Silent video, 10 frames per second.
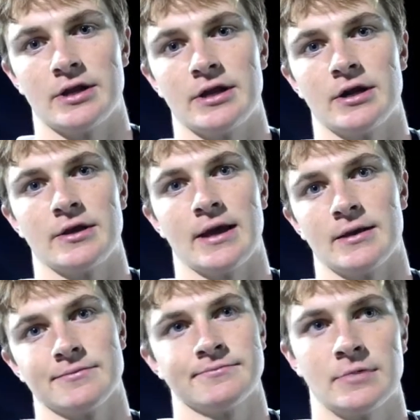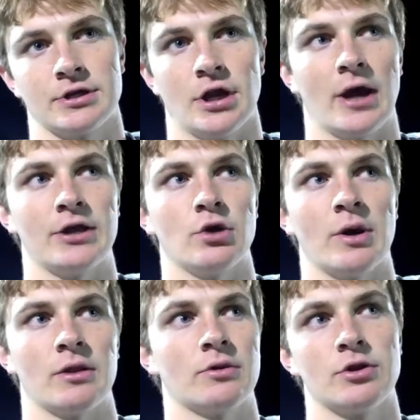in here that, you know, I knew
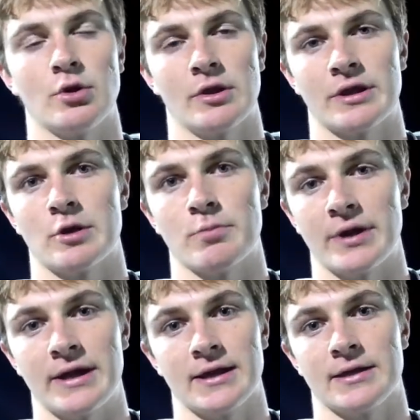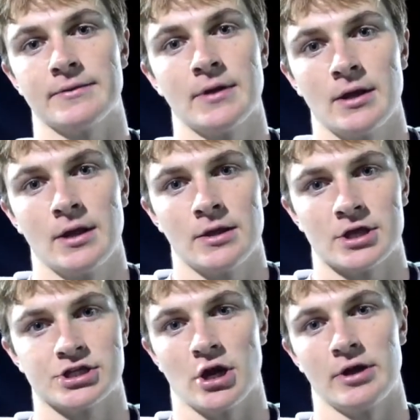what they were going to bring, and
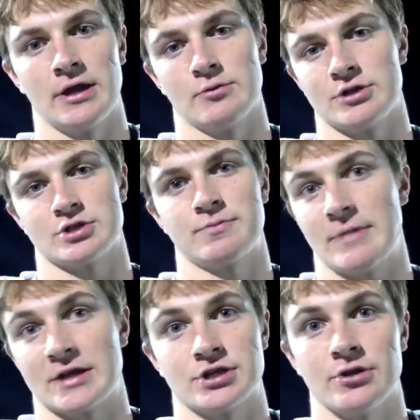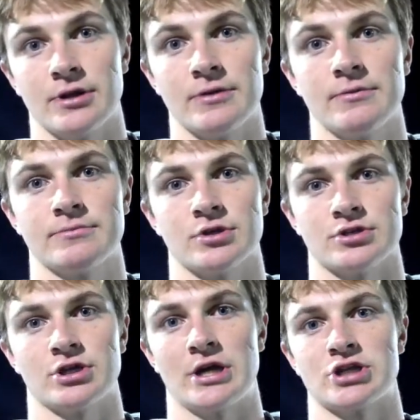they showed it, and we just executed. So it
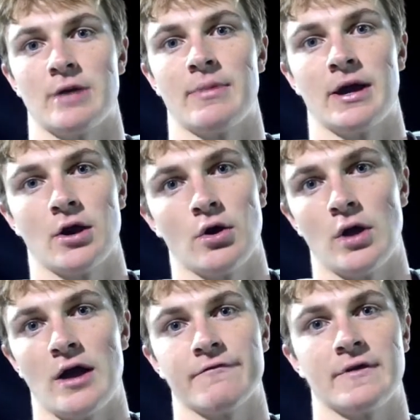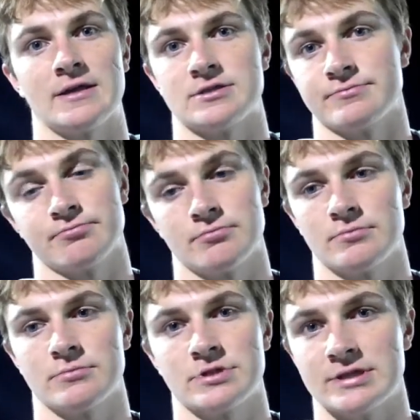was a great job by our whole offense and
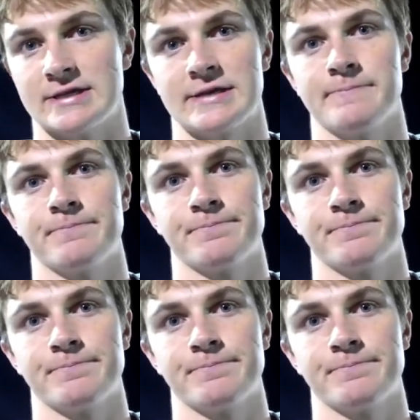the team.